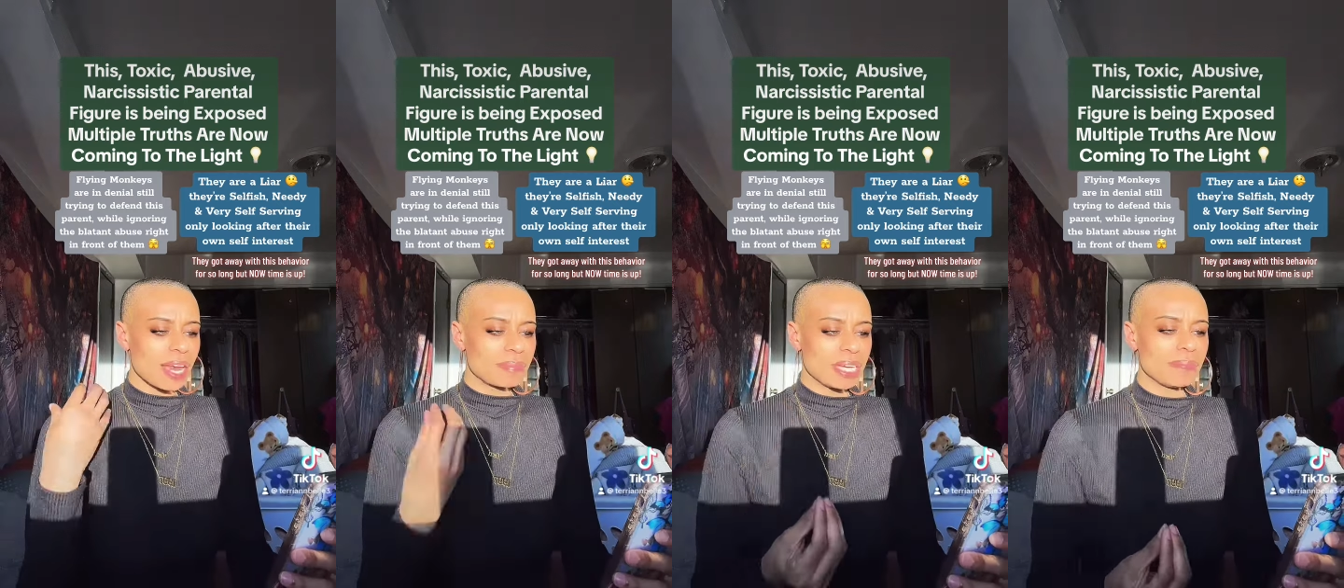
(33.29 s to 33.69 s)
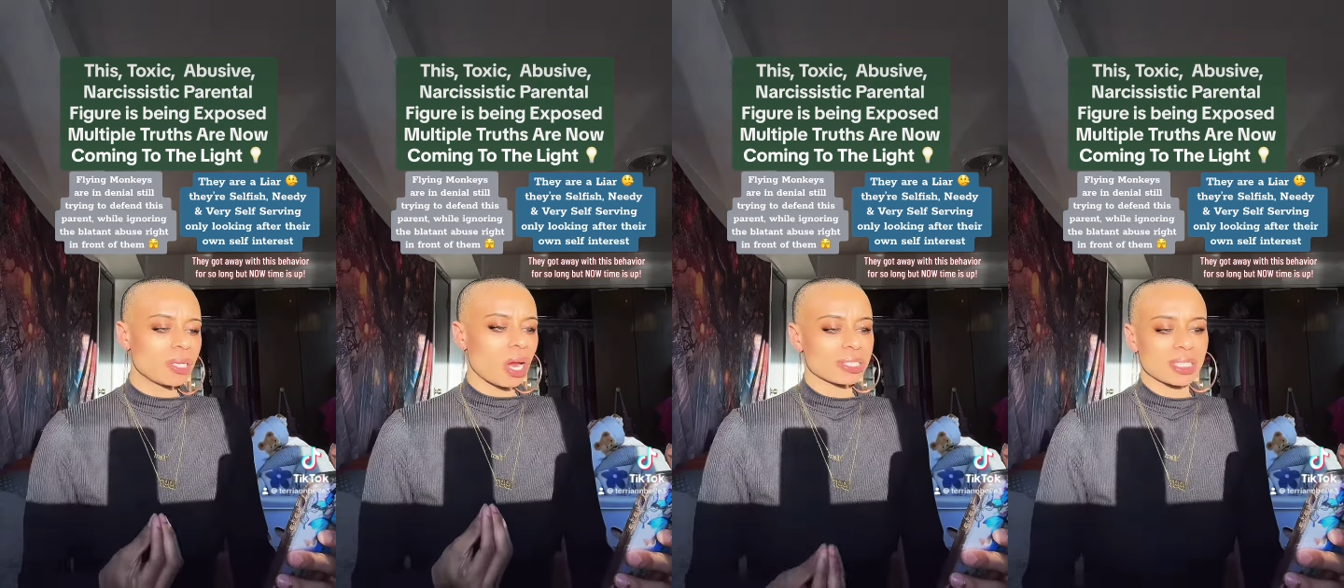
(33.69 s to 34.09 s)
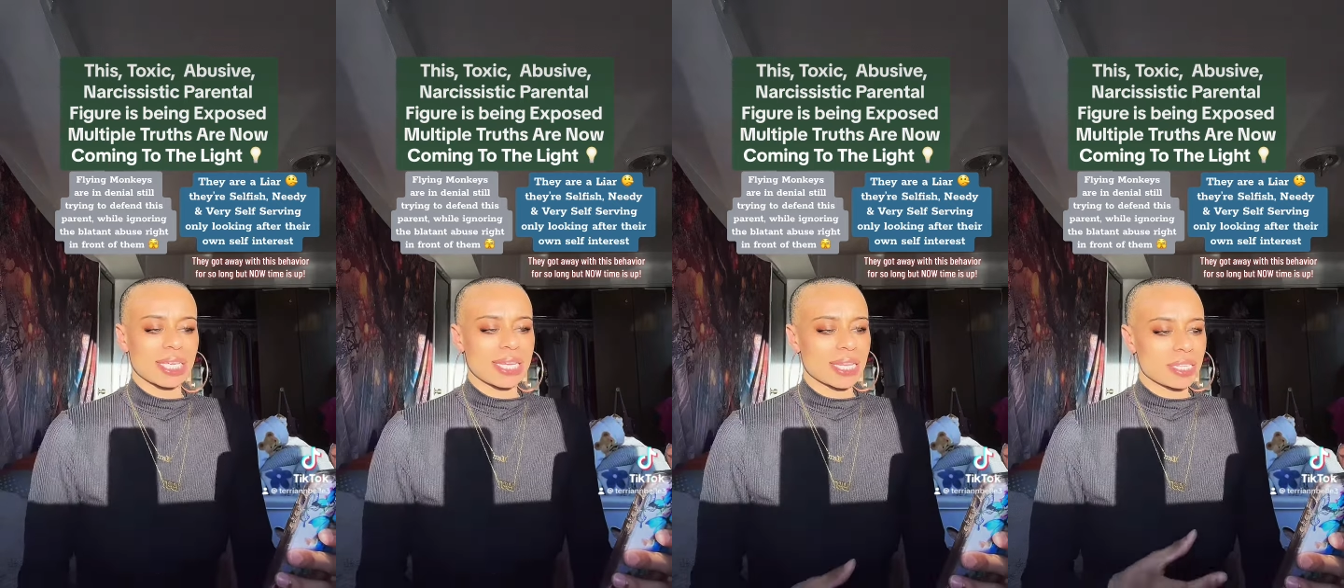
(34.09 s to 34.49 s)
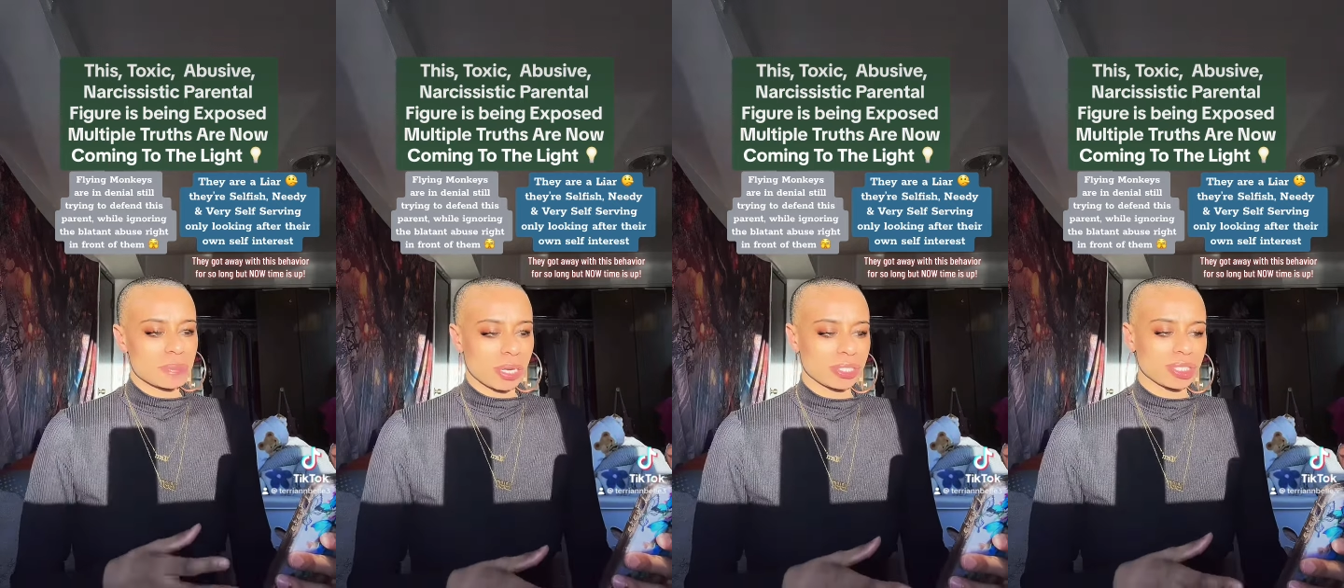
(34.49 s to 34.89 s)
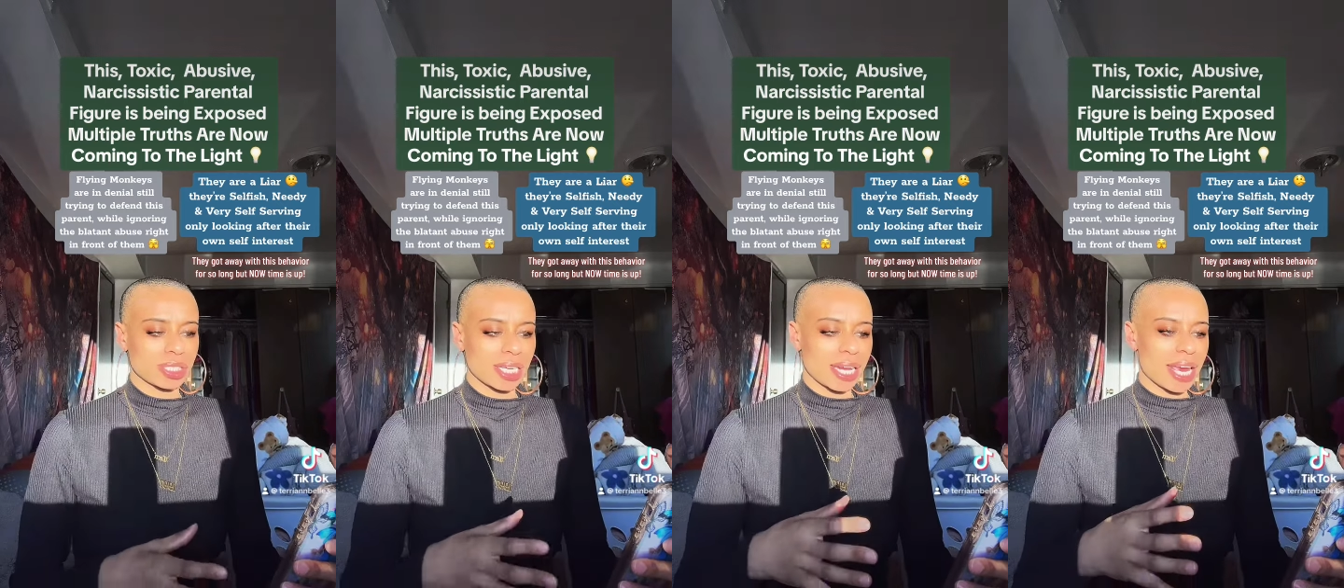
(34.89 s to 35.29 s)
People are seeing that this
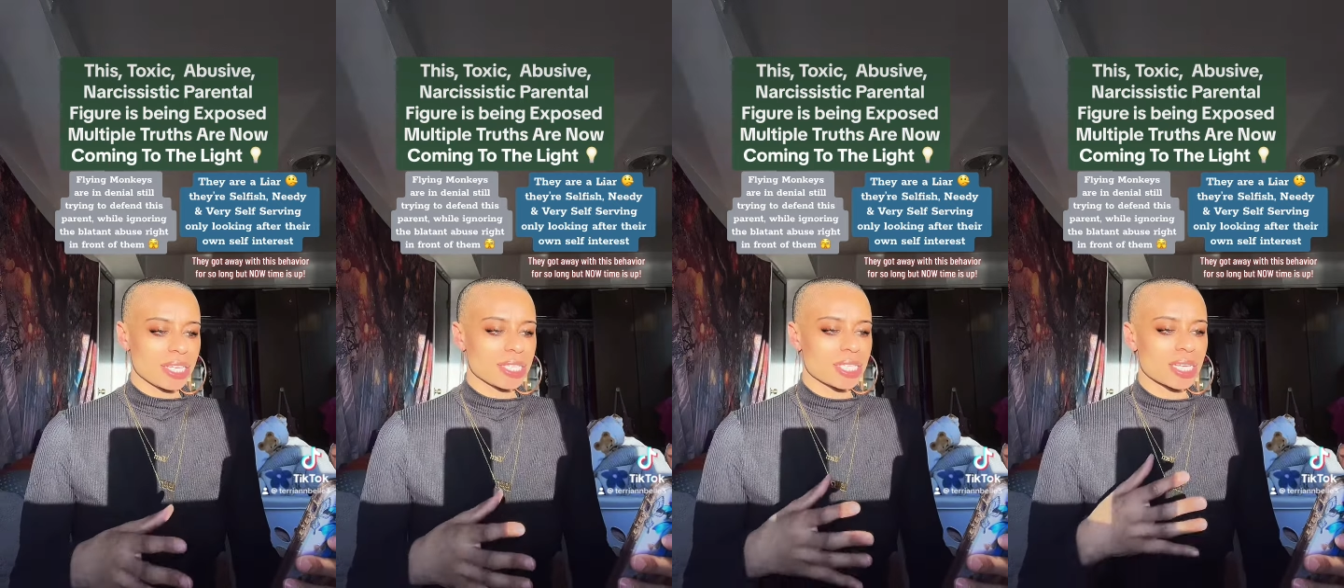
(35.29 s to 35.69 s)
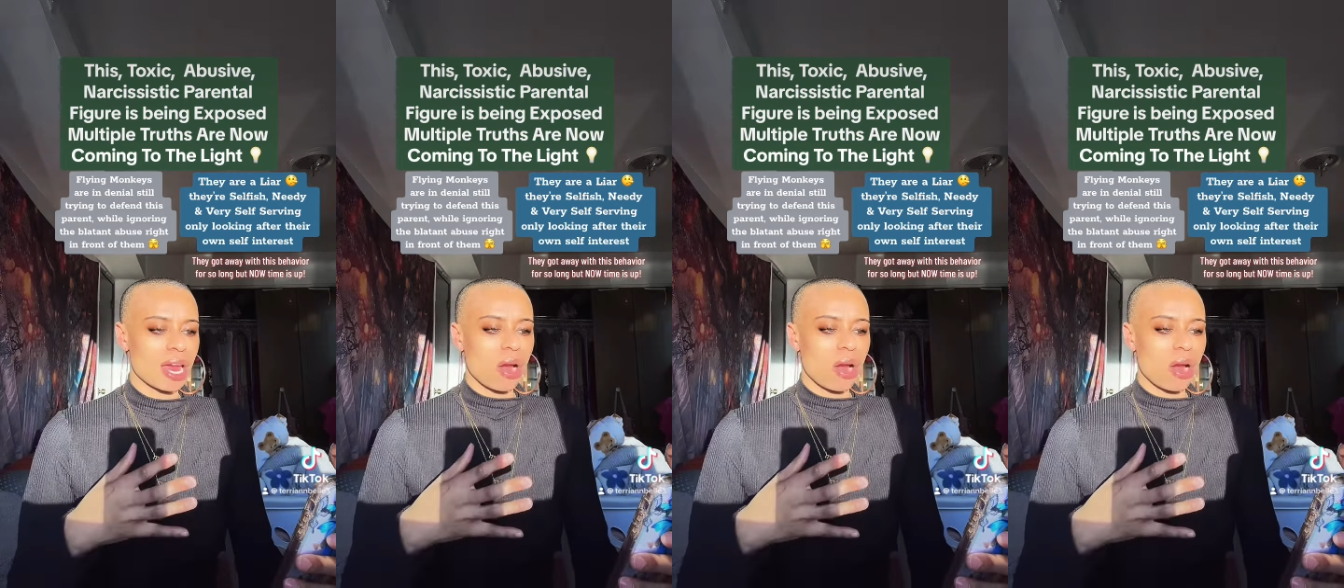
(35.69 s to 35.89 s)
person is